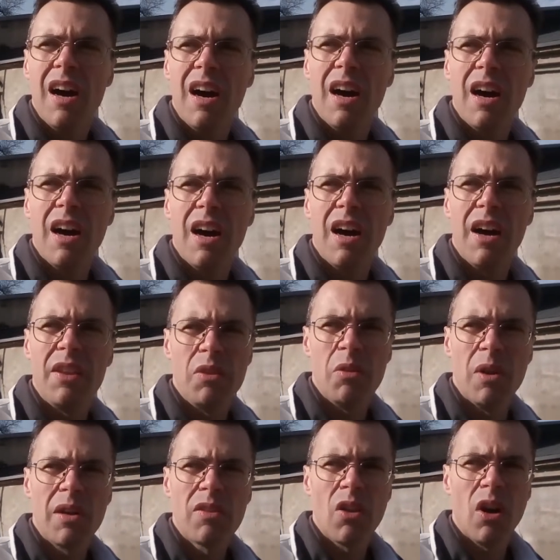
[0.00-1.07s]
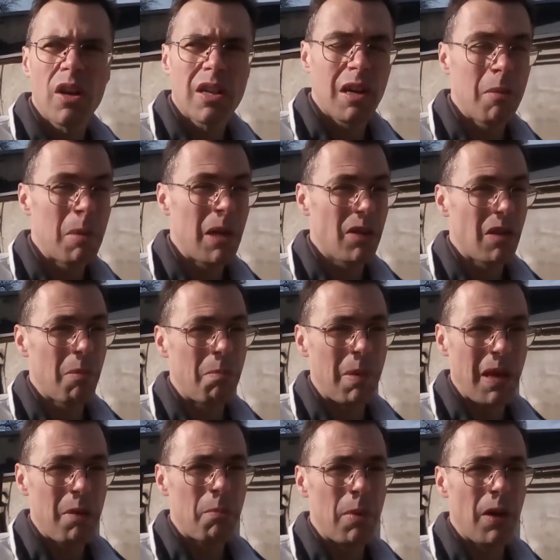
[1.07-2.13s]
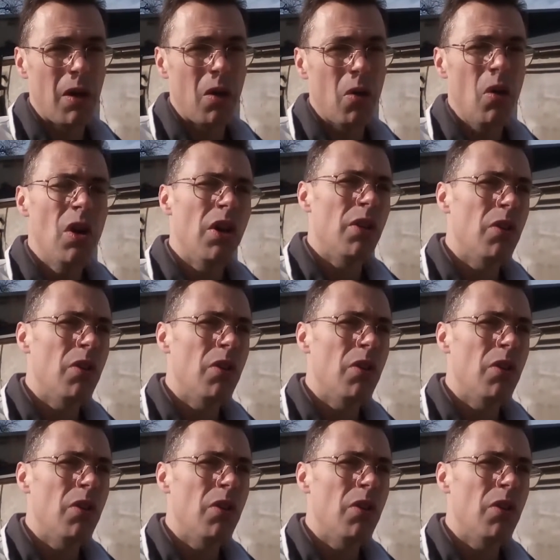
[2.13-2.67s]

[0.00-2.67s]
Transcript: Uh, you are talking about the PayPal.